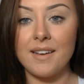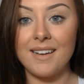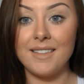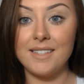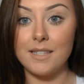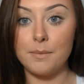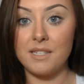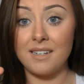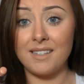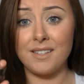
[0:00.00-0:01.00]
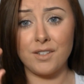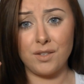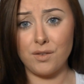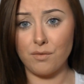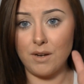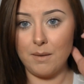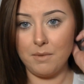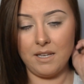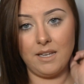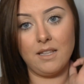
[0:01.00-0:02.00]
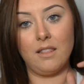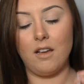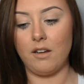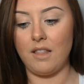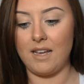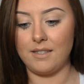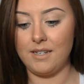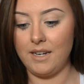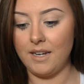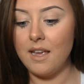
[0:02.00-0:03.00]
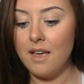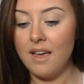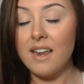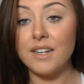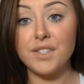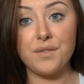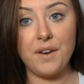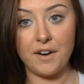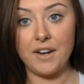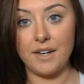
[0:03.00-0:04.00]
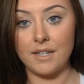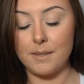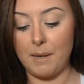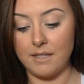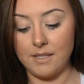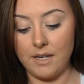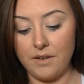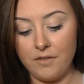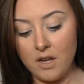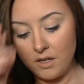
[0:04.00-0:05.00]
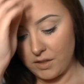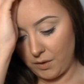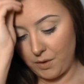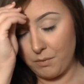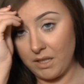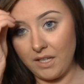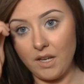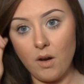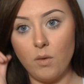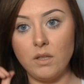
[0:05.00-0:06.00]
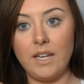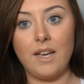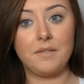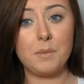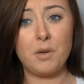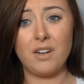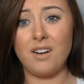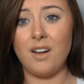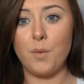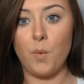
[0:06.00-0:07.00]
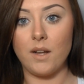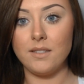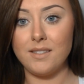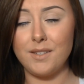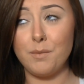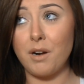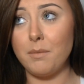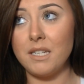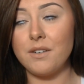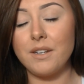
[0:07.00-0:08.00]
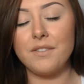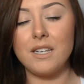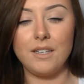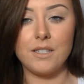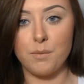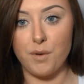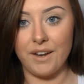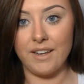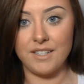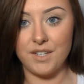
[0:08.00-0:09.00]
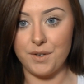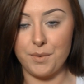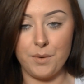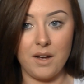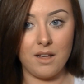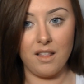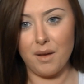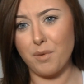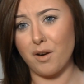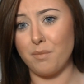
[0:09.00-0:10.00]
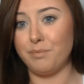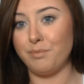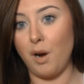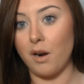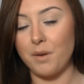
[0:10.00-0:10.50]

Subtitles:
And this lipstick is extremely long lasting, and it's very inexpensive. So you really only have to put it on once. You probably don't even need to bring it to a club or a bar